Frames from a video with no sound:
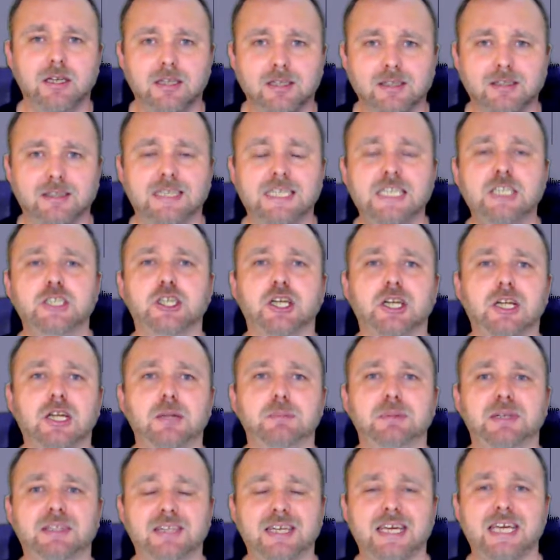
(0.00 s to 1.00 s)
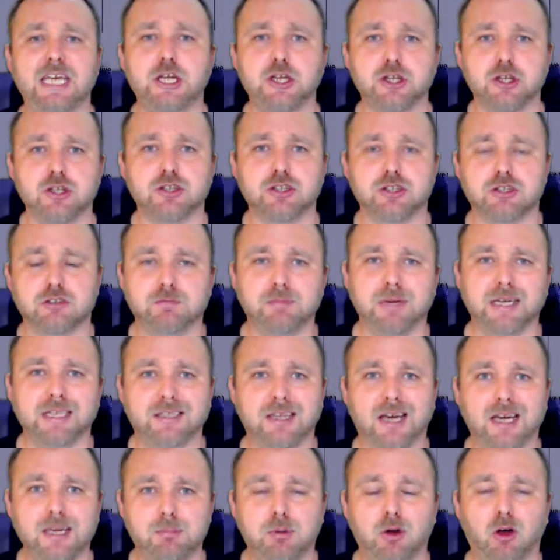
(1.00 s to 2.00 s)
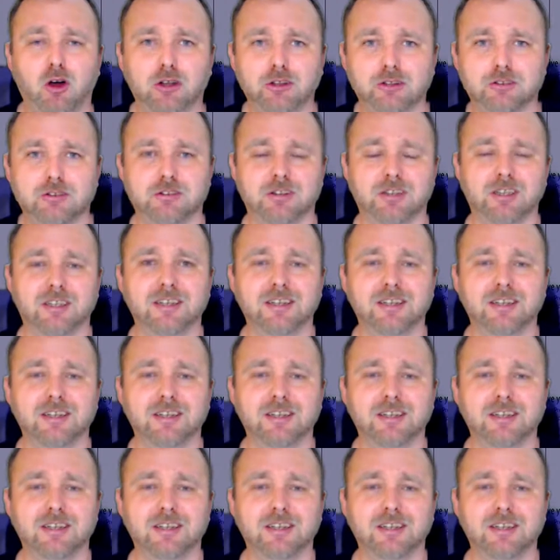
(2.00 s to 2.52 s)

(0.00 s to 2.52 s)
these are the limitations of my typology.